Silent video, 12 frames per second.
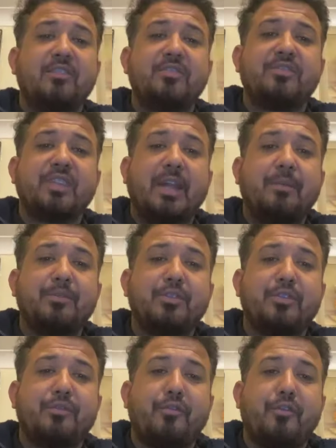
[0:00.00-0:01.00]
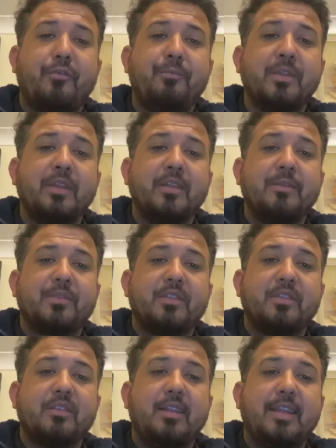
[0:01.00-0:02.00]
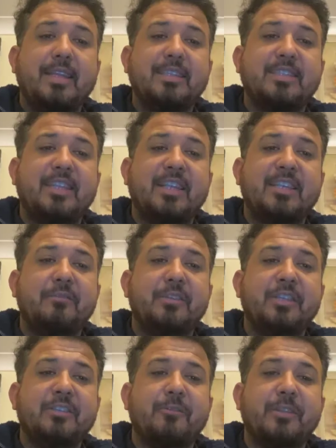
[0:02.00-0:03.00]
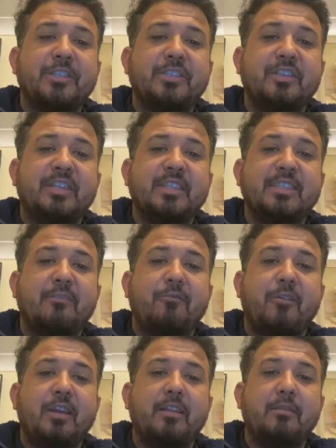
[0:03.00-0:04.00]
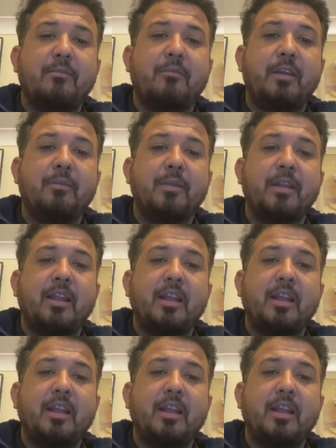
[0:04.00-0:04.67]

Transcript: stem therefrom. The legislative intervention is a viable